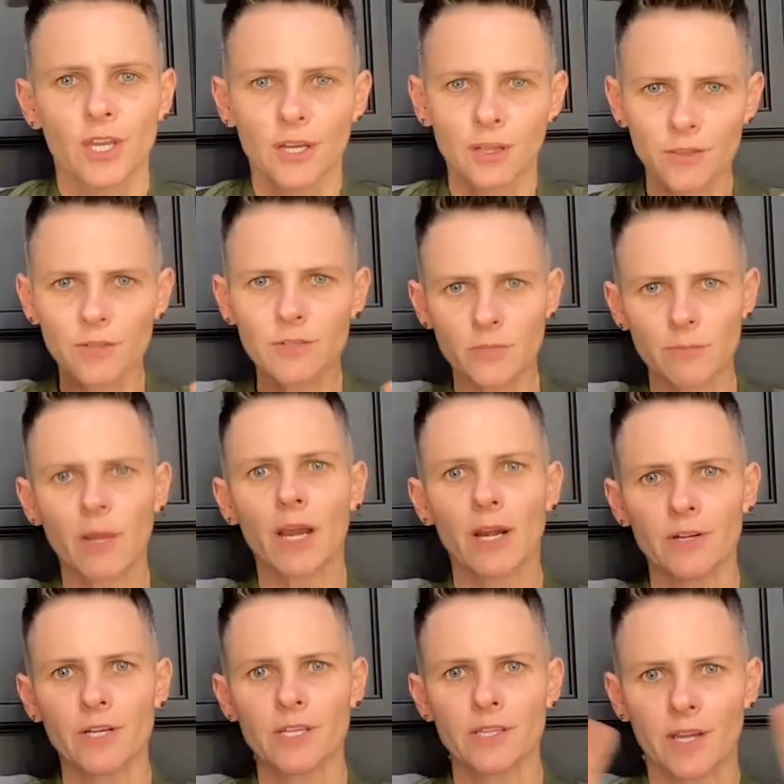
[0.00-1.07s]
Now, there's some
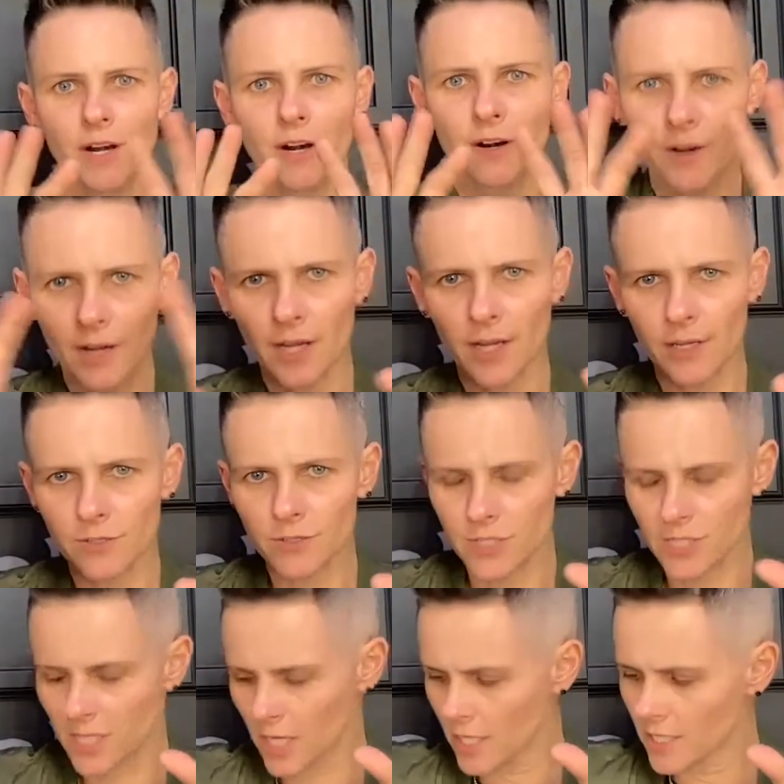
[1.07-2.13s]
irony there, I
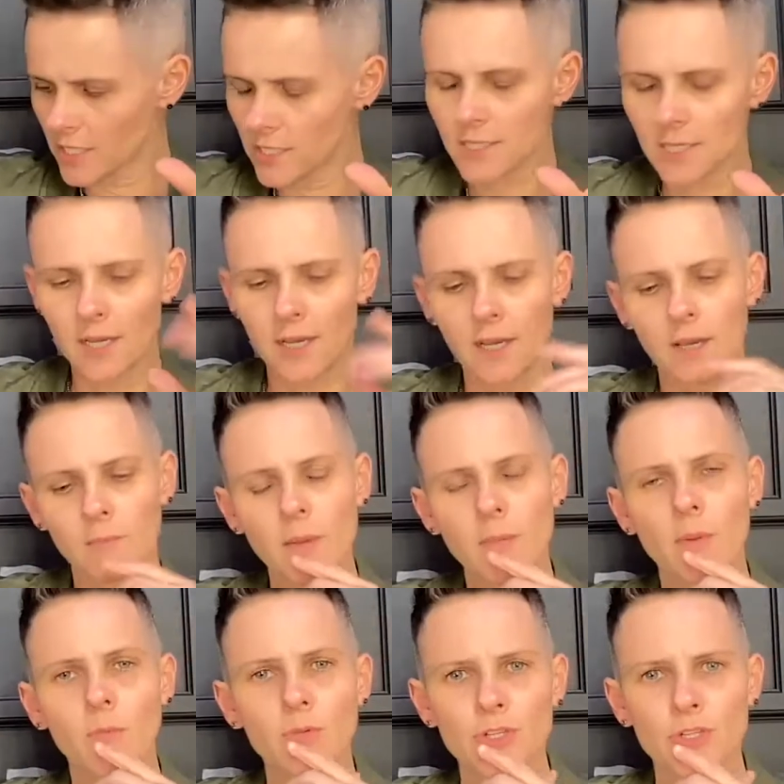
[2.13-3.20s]
understand. Uh, my
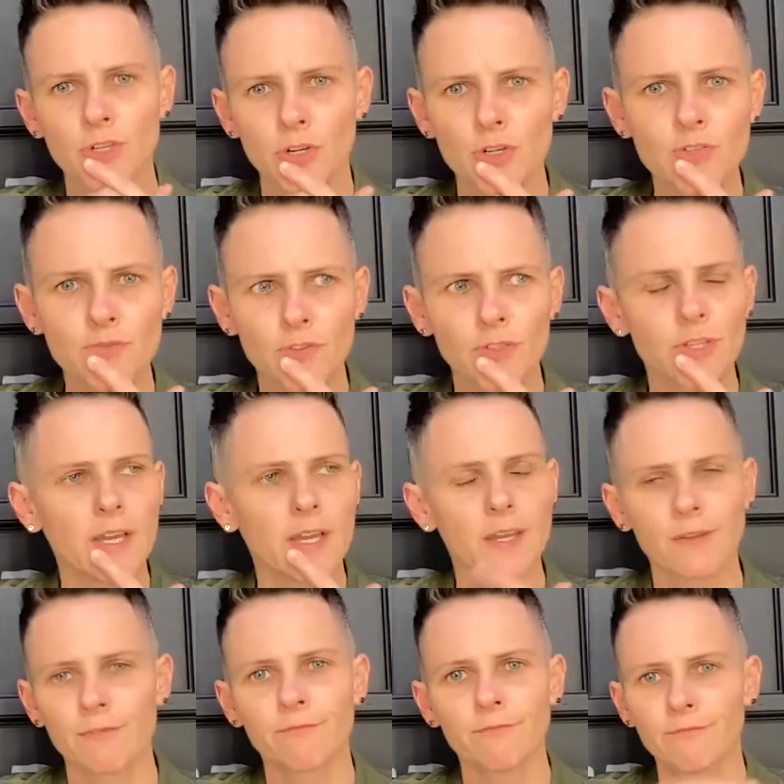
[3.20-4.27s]
mom was a nurse for
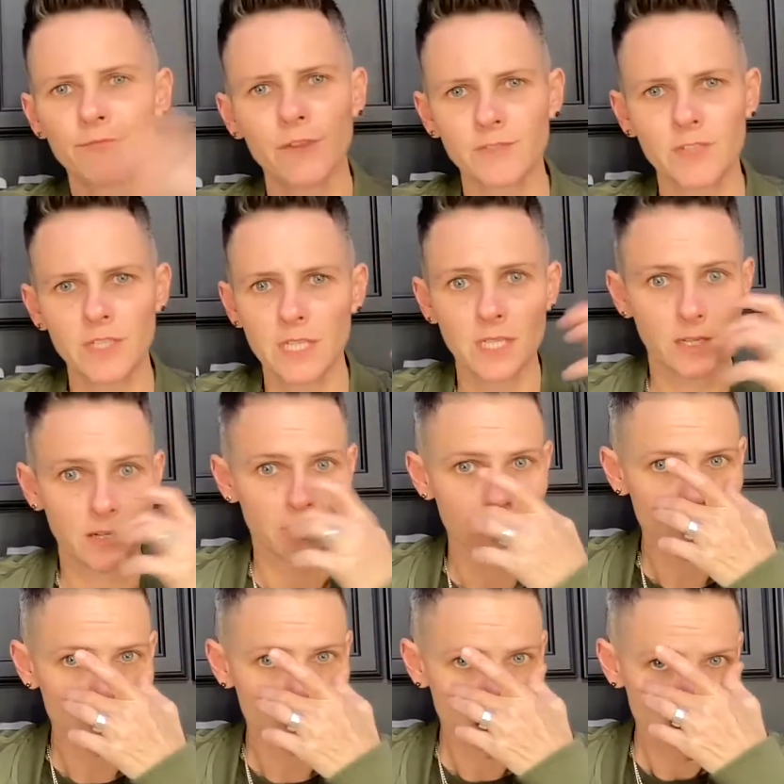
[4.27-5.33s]
like 50
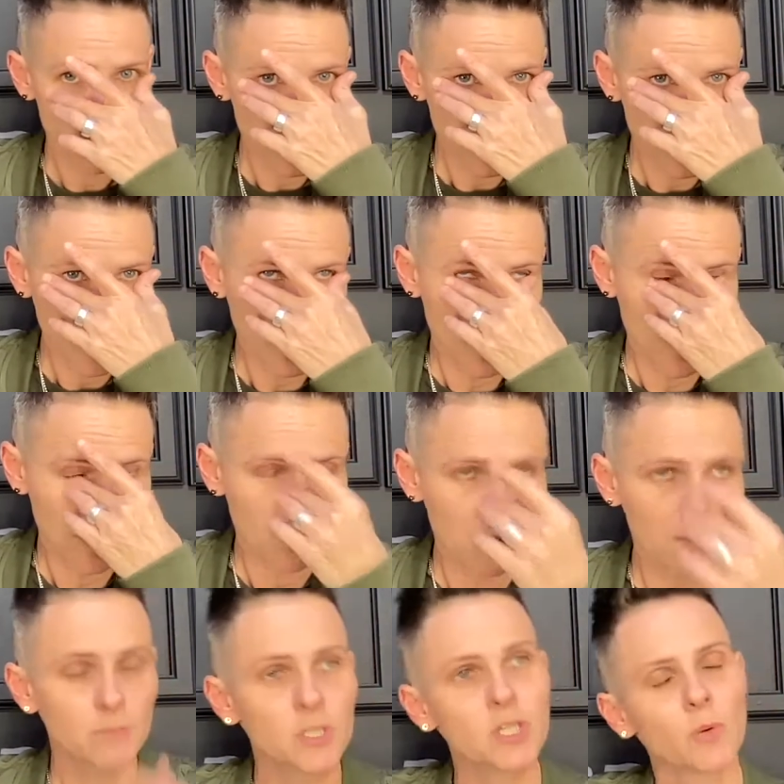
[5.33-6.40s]
years.
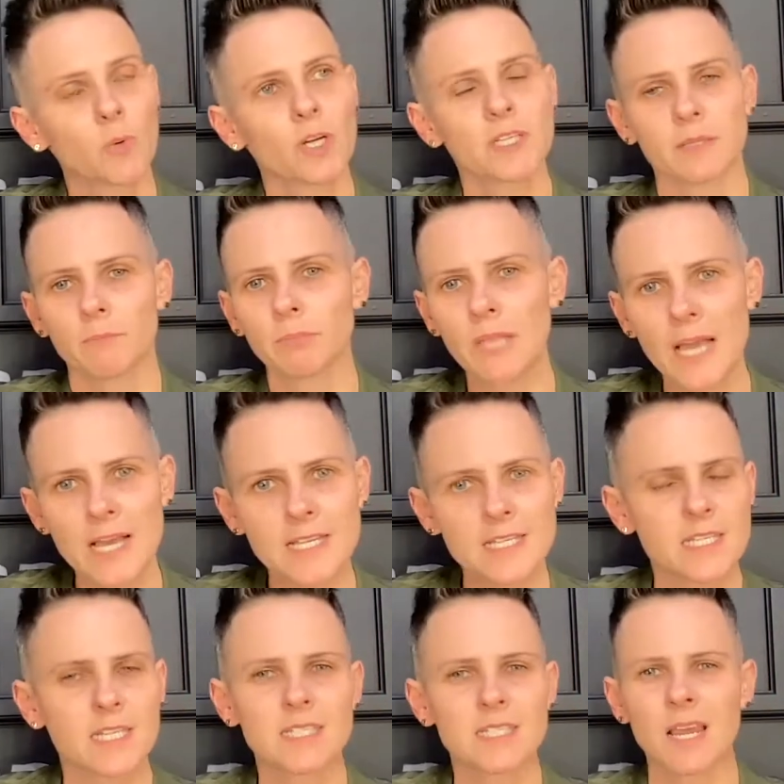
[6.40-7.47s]
Um, she worked in
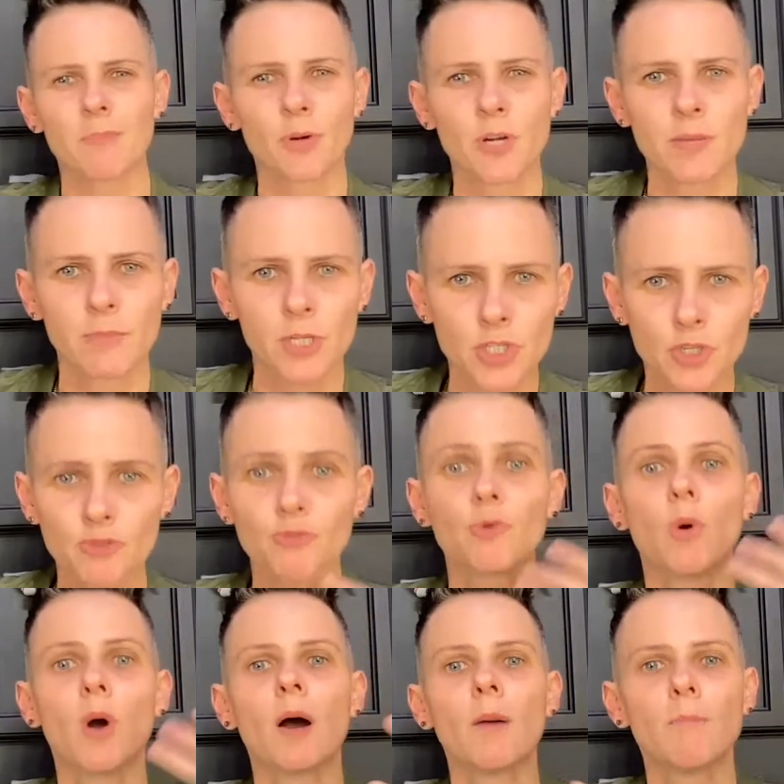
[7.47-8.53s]
plastics. I pretty much
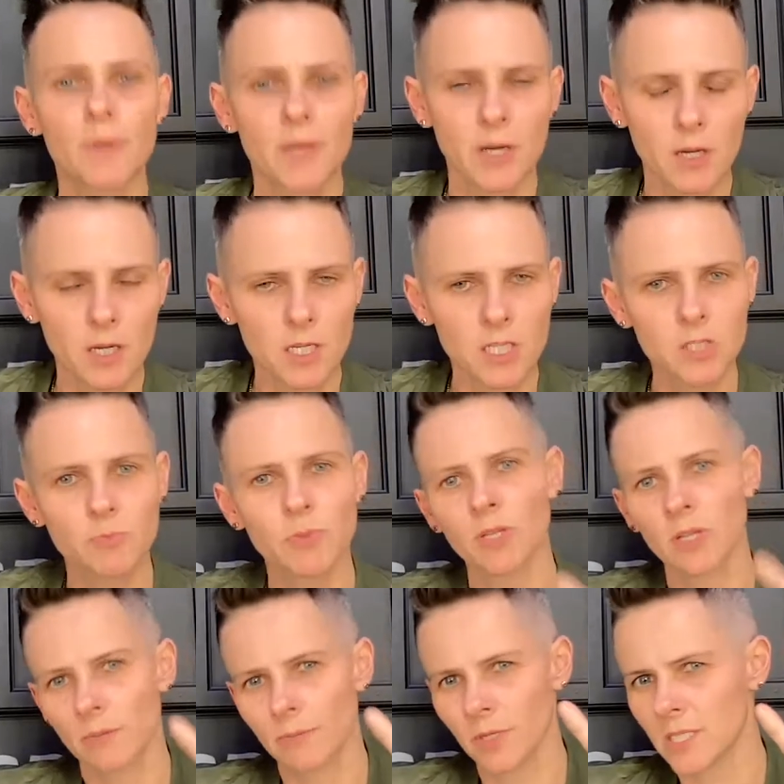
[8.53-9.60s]
grew up in a
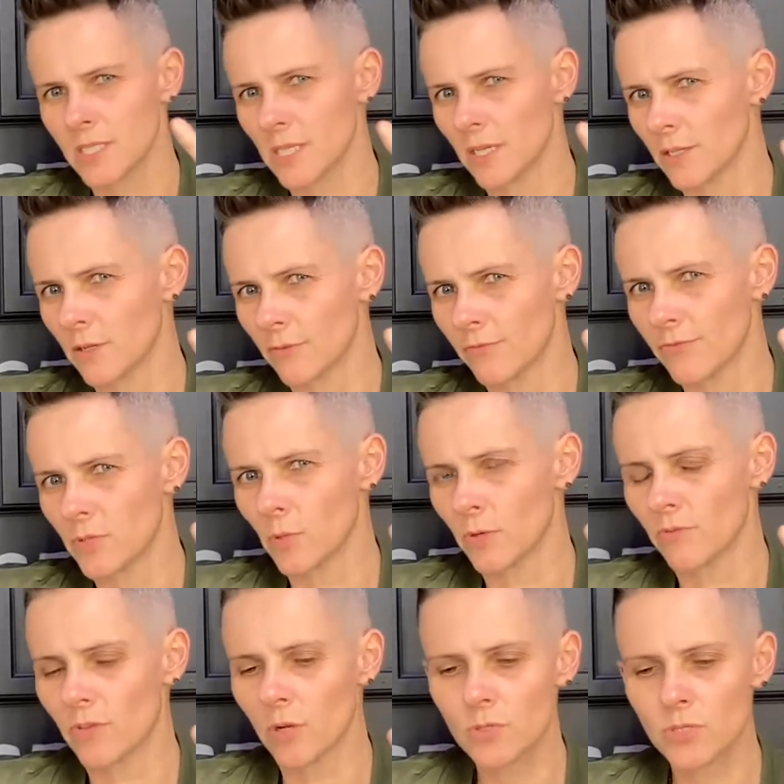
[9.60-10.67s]
hospital. I'm going to tell you a few
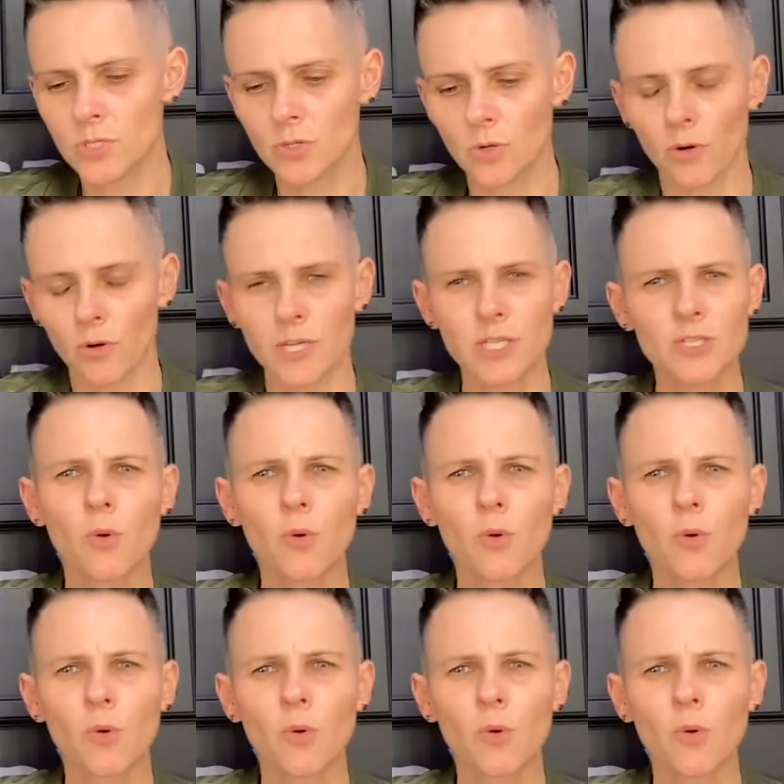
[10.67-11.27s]
of those stories.